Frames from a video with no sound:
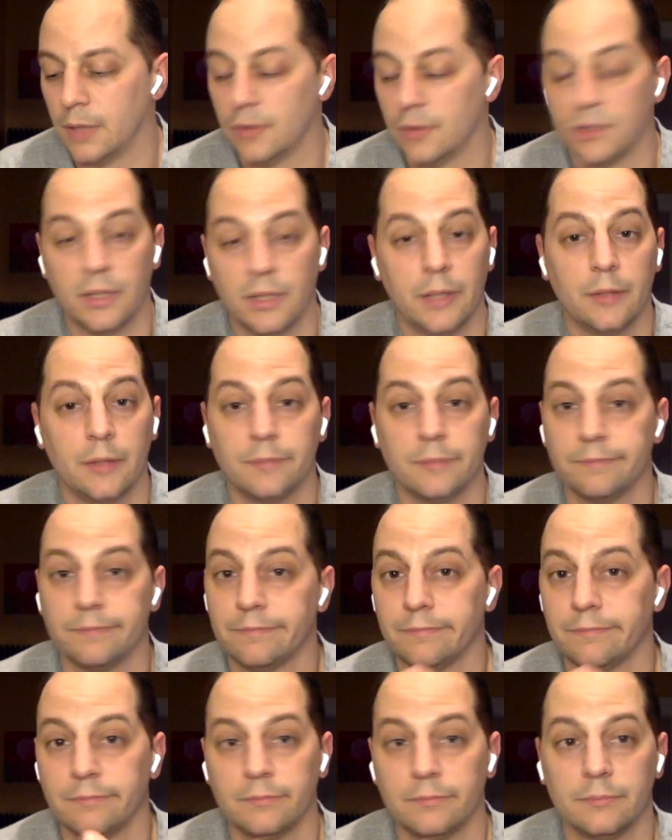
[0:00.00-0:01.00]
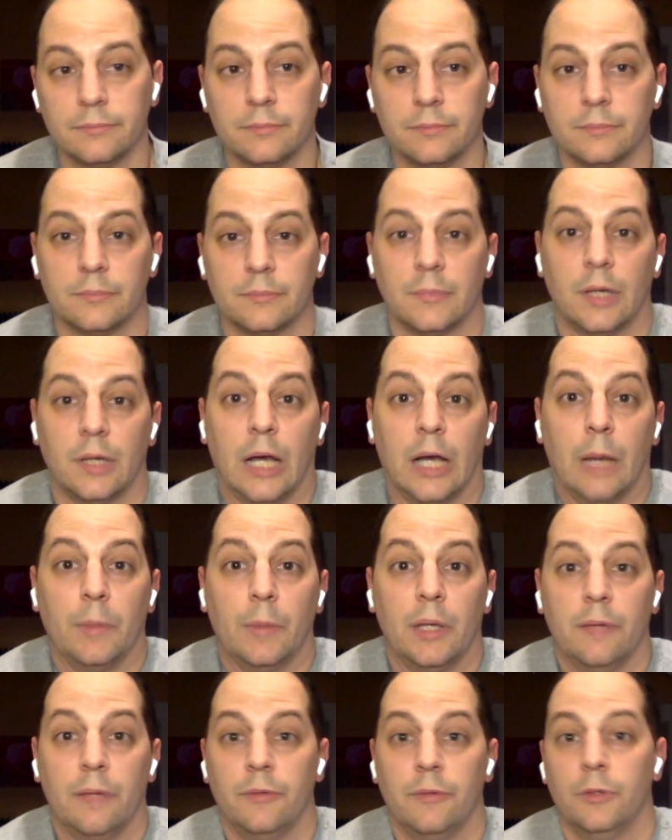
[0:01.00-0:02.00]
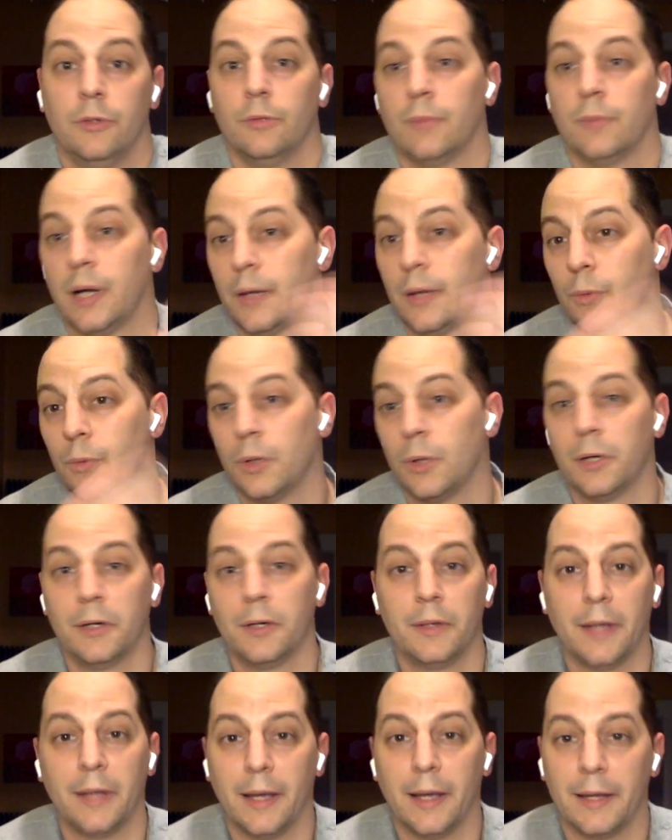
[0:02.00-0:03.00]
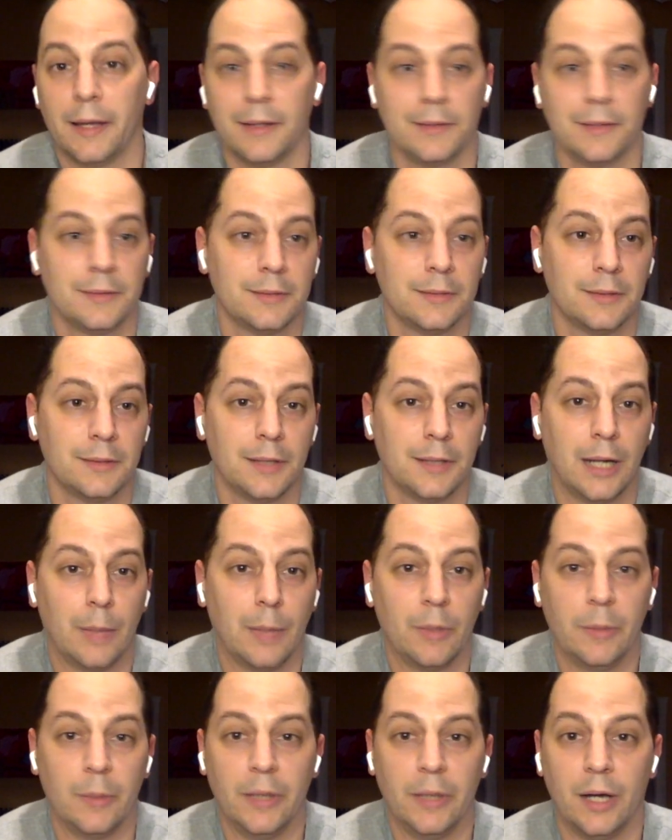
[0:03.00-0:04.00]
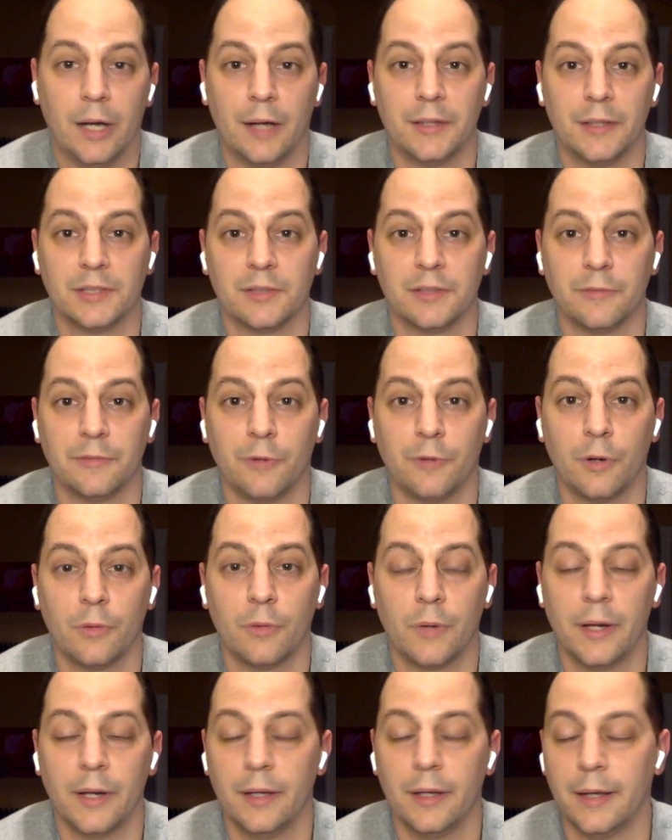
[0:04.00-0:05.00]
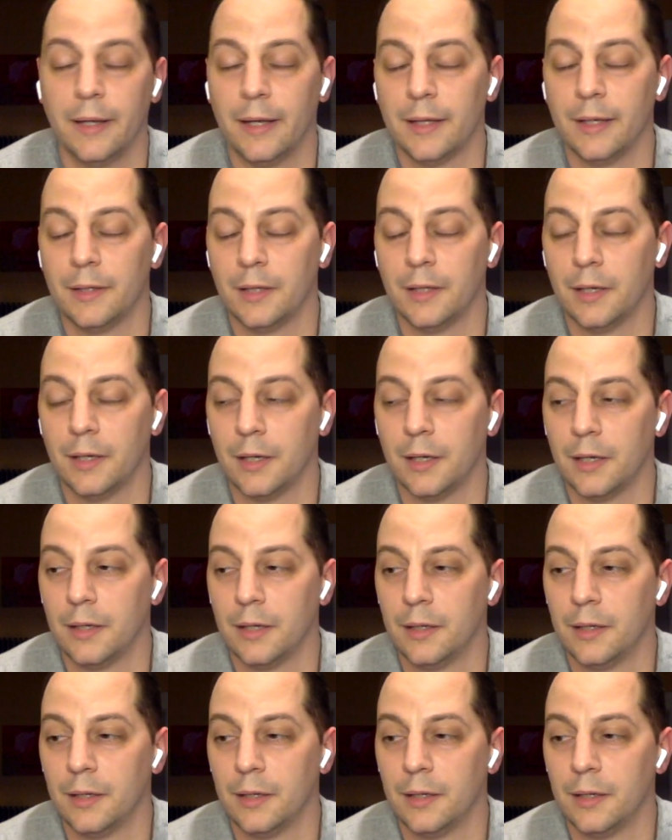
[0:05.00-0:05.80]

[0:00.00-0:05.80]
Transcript: I was like, I'm giving you my word that I'm gonna be honest and forthright, and